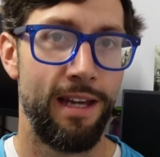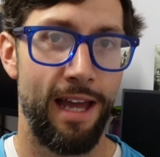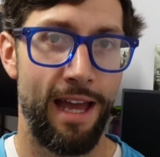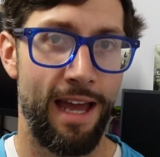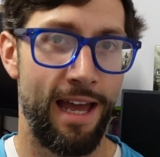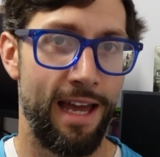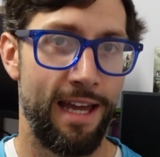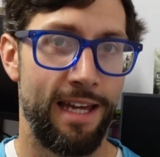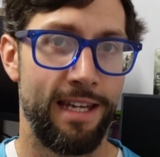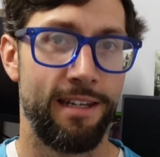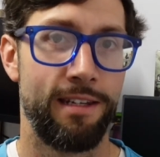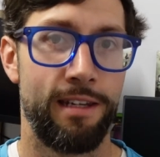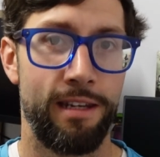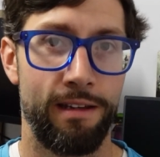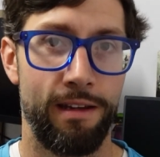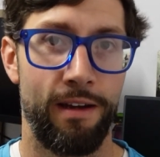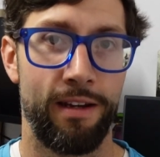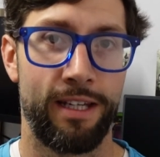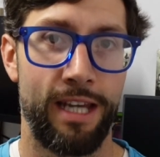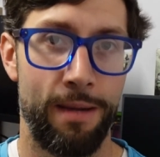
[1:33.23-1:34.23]
and
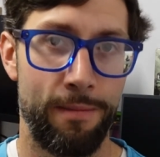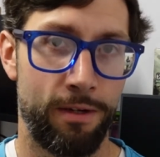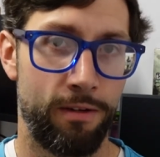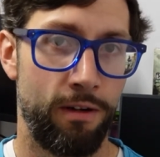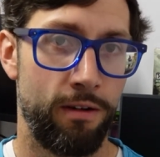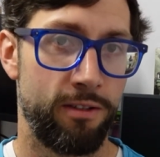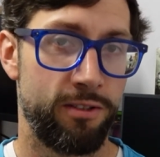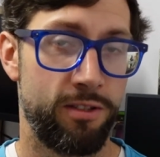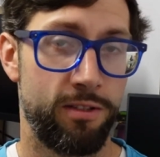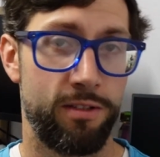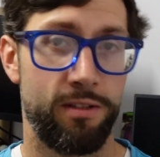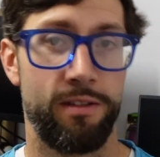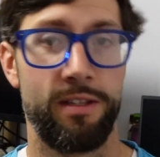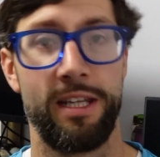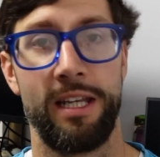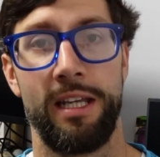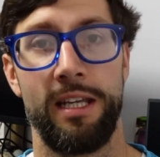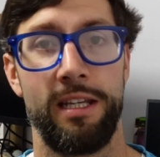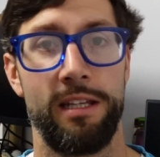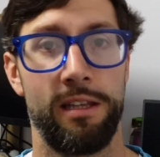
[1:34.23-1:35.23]
I came across
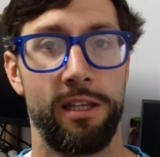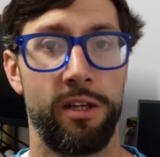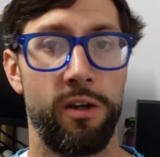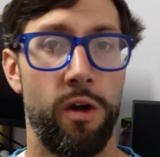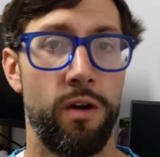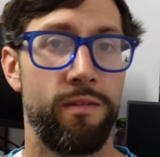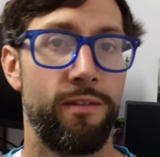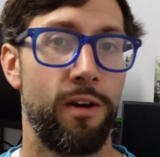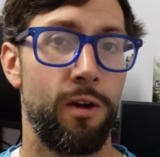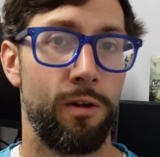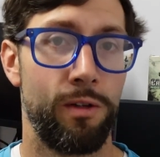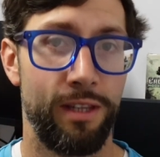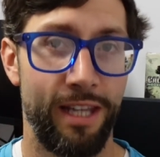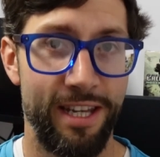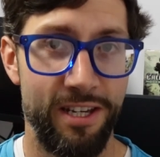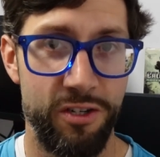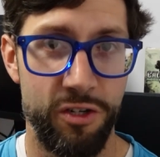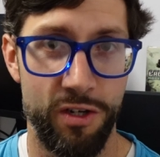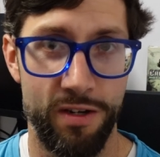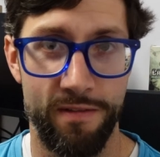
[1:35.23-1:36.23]
the Lenovo
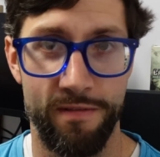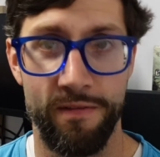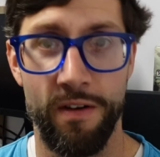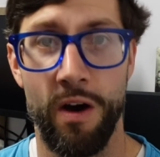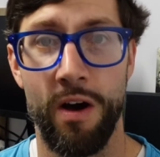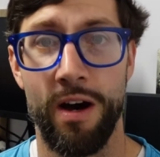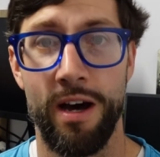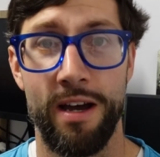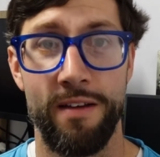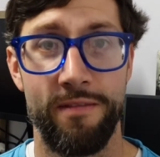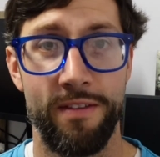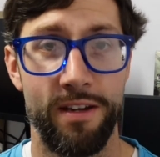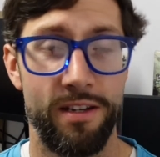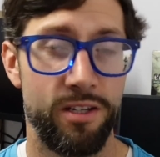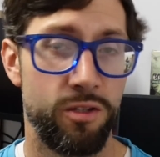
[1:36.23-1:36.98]
Legion 5